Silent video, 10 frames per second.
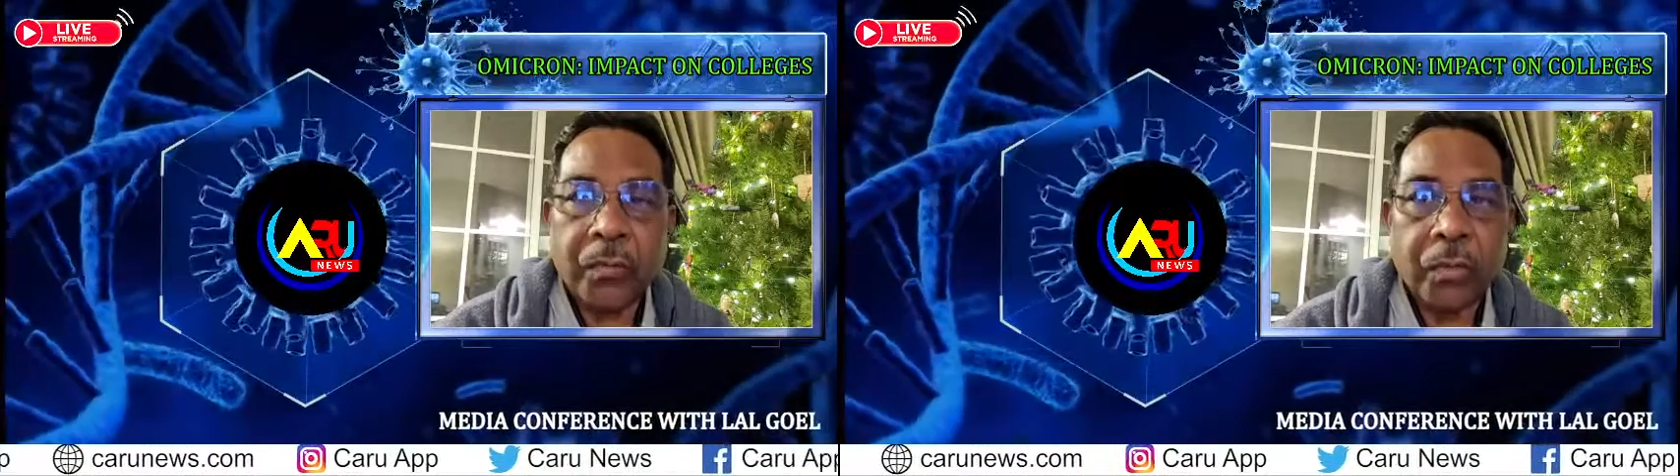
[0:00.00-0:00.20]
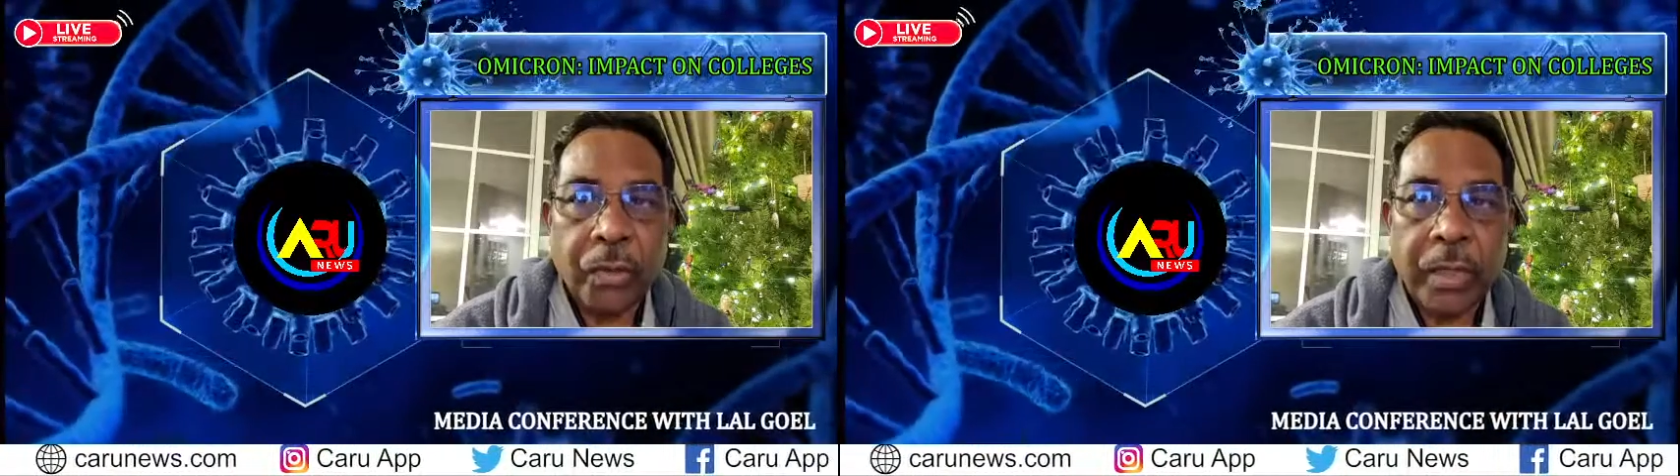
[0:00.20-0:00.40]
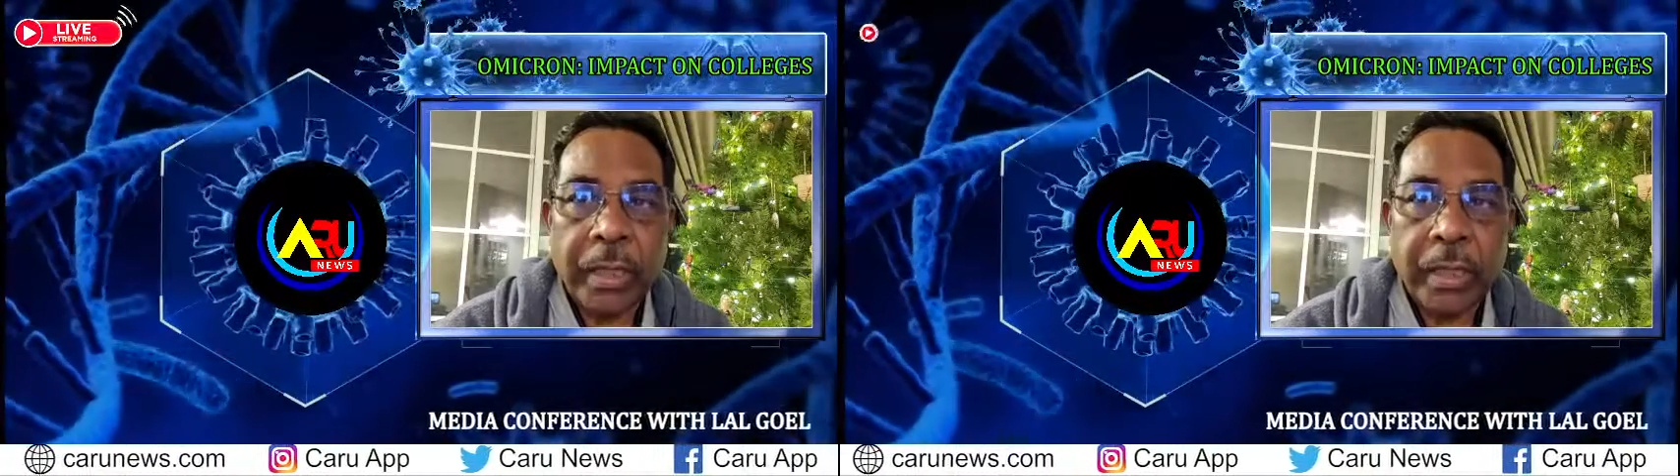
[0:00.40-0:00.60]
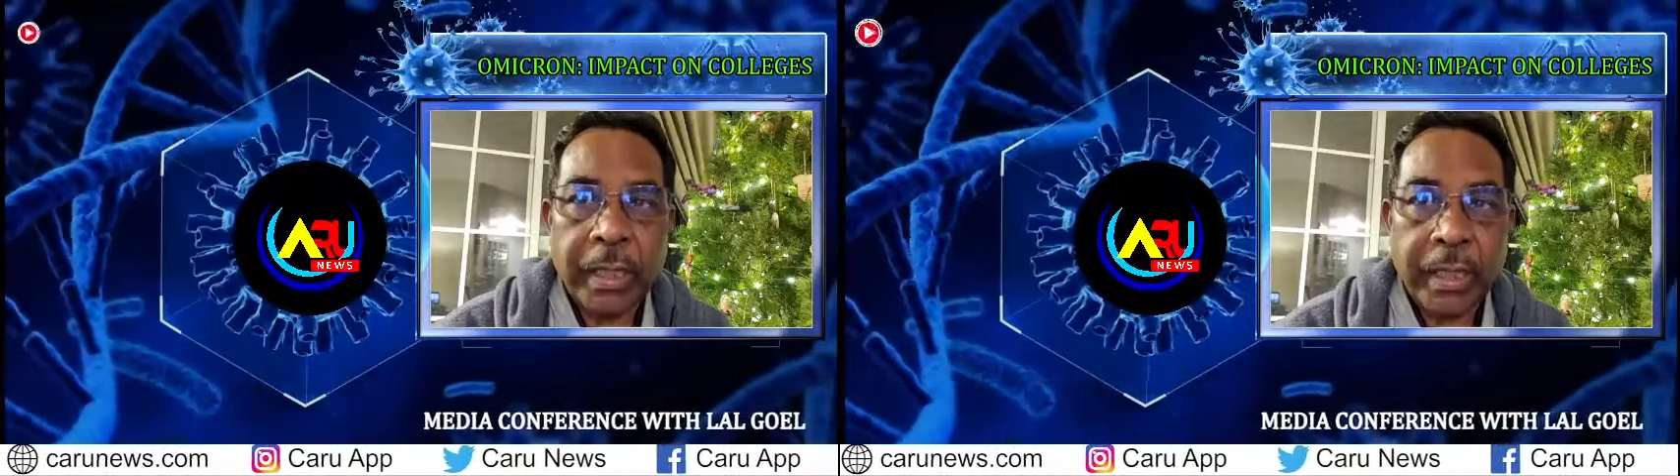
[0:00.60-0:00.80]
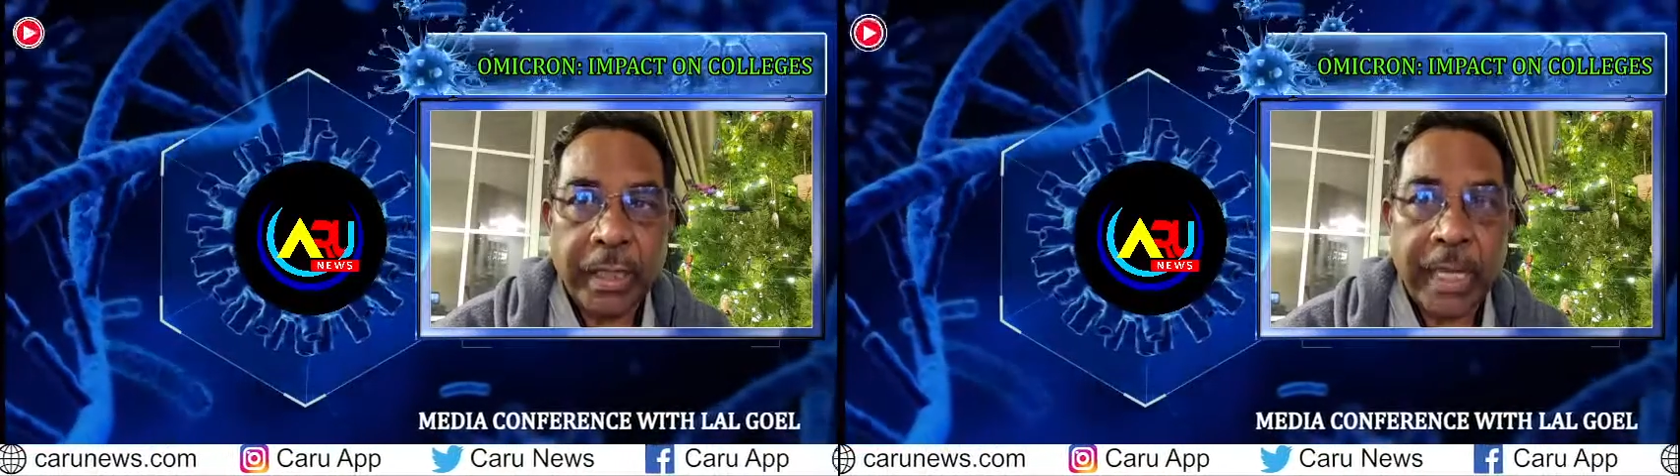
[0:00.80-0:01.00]
good
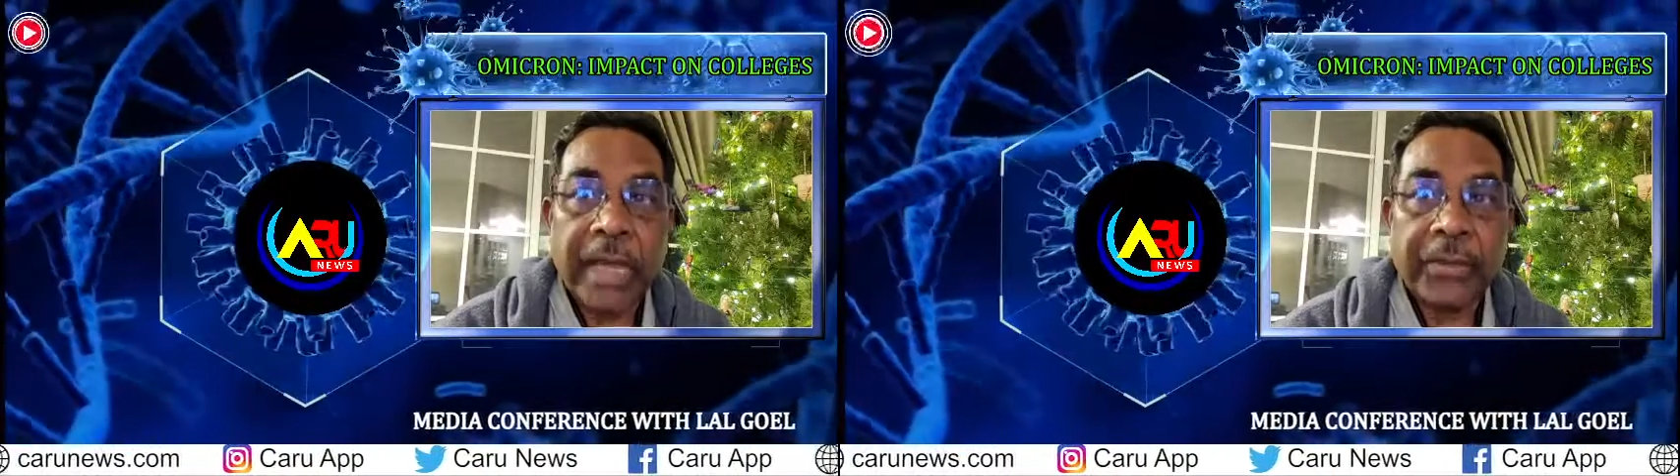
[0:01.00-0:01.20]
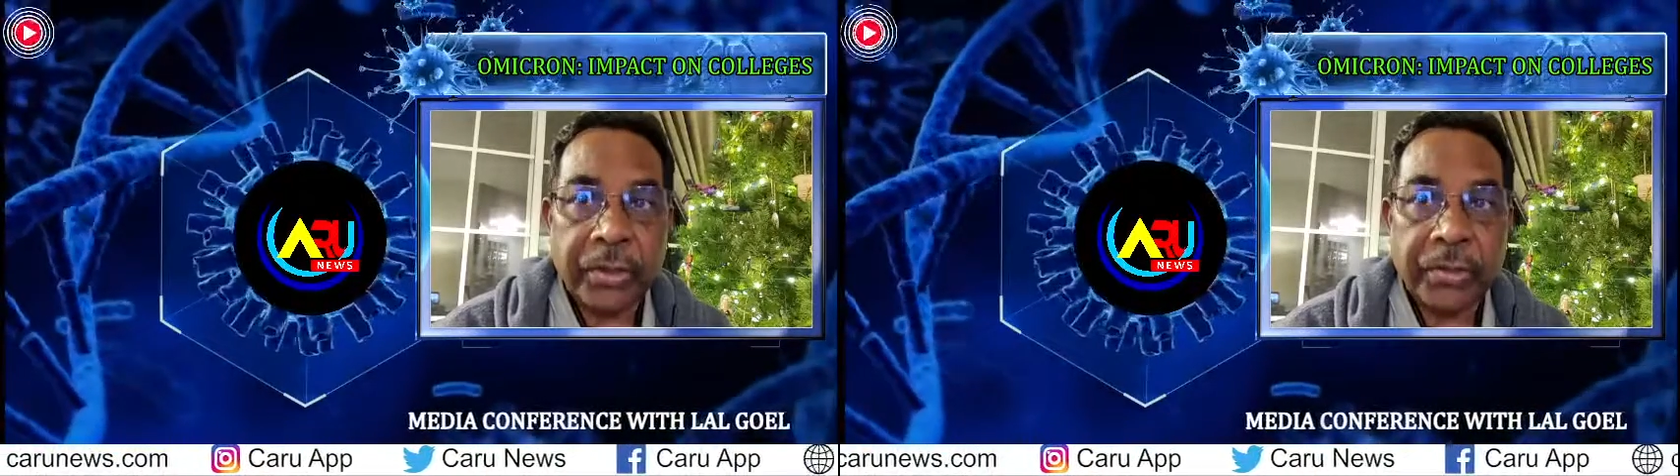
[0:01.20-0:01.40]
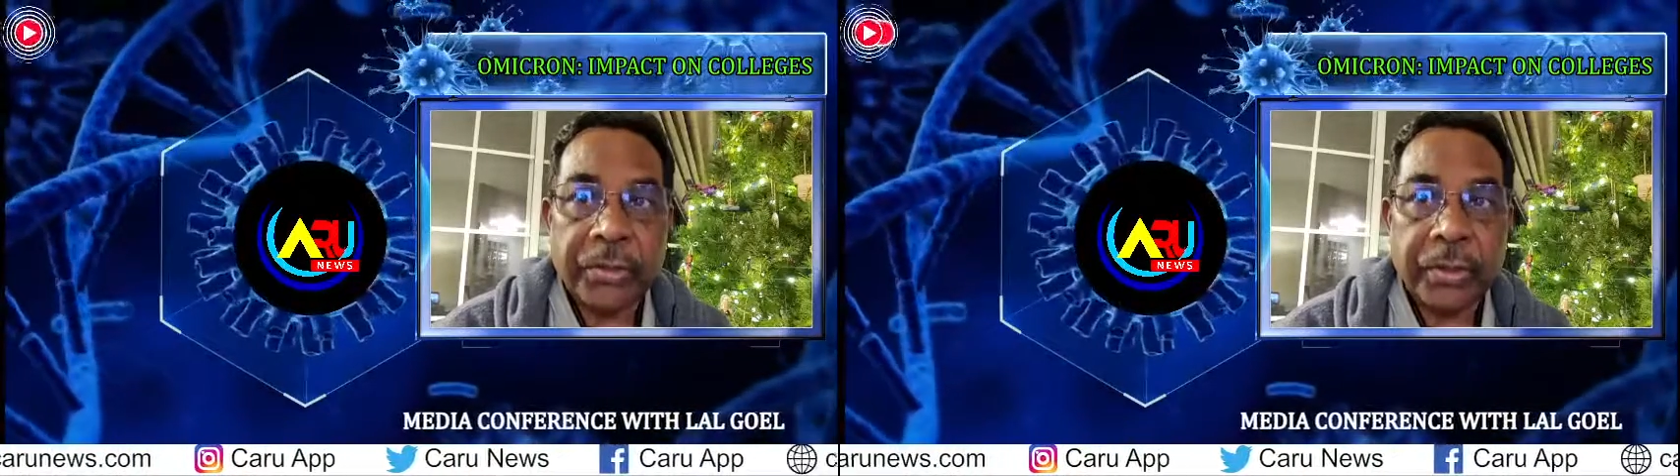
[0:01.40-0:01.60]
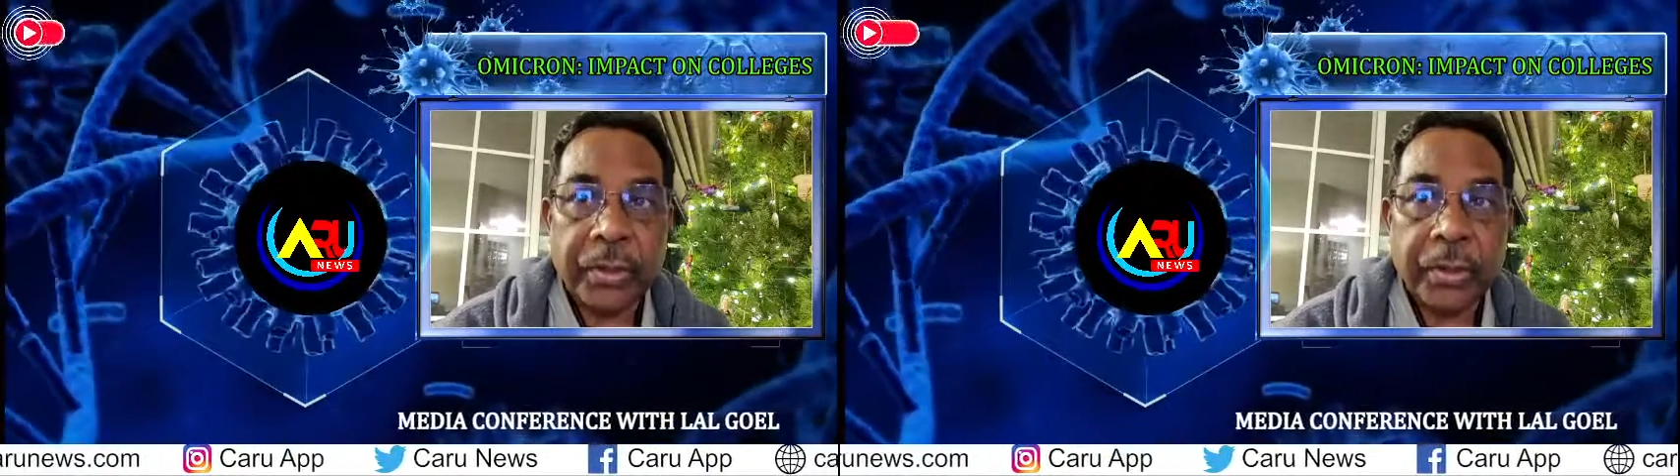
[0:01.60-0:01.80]
interactions